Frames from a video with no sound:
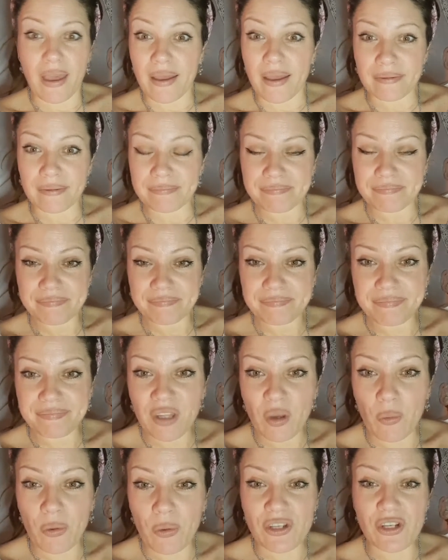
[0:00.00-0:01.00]
Yeah,
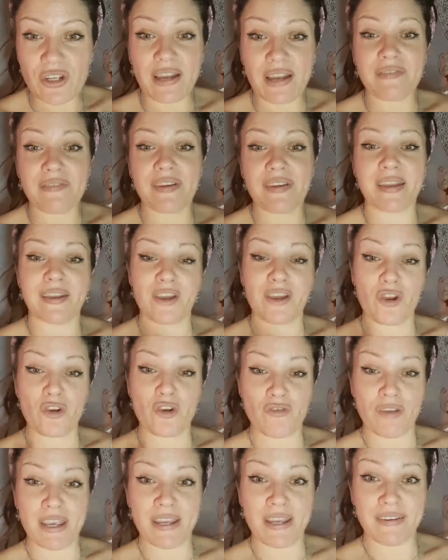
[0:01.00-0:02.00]
which I think
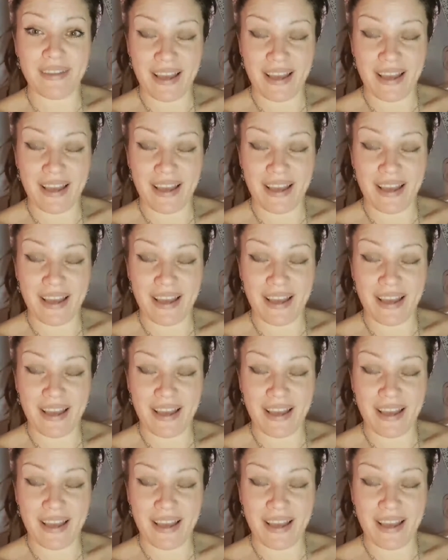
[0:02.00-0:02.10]
green,